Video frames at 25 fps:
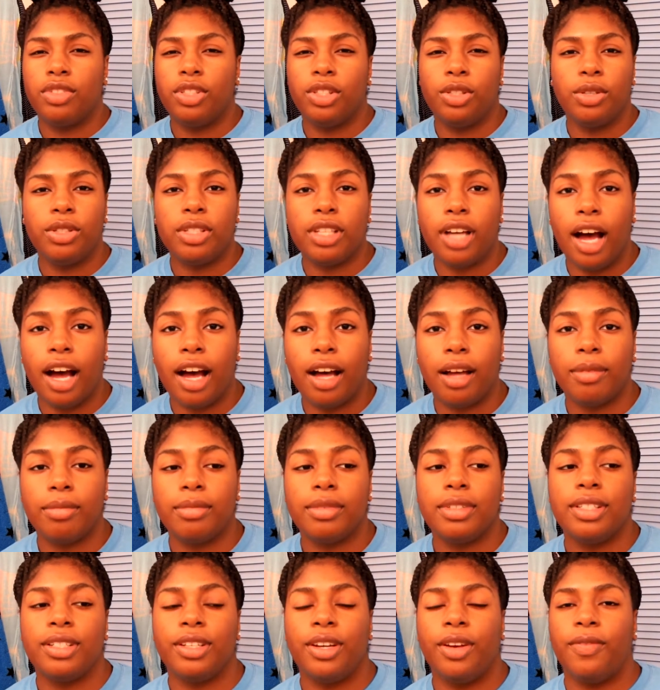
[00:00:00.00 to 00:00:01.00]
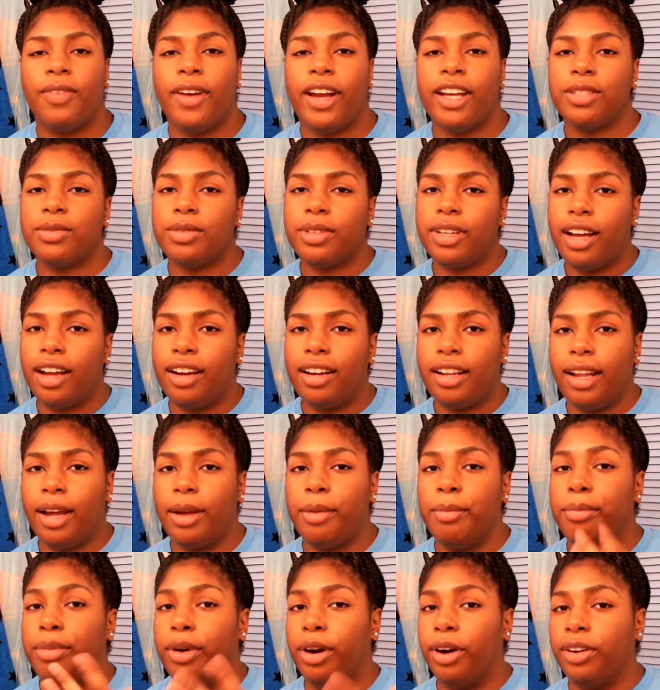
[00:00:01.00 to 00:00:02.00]
2 times, your face will kind of
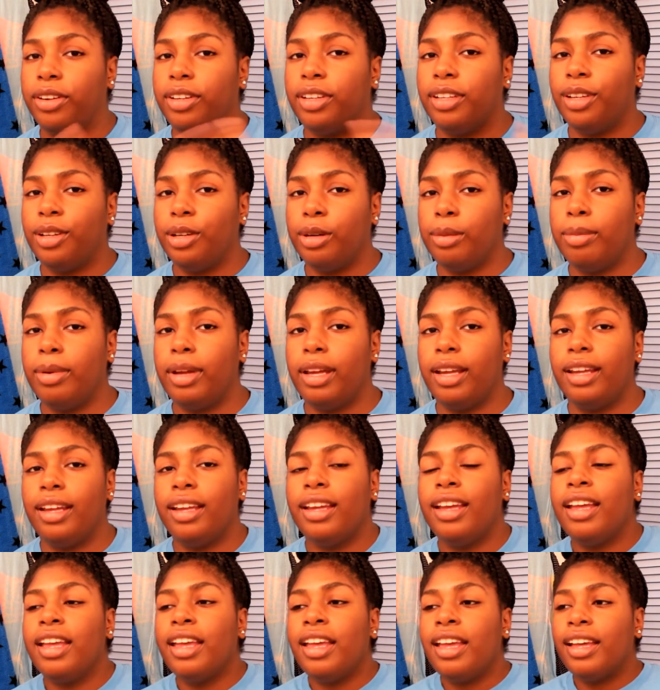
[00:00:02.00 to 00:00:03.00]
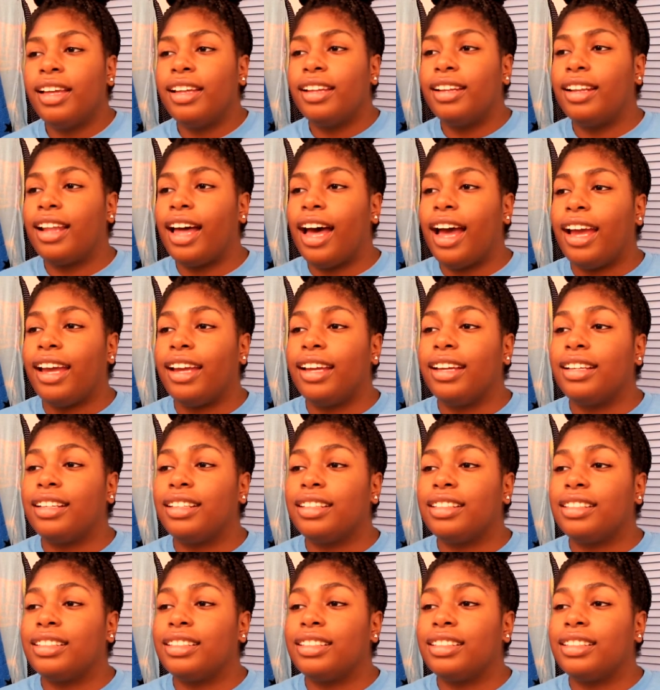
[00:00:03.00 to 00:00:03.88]
like burn a little bit, like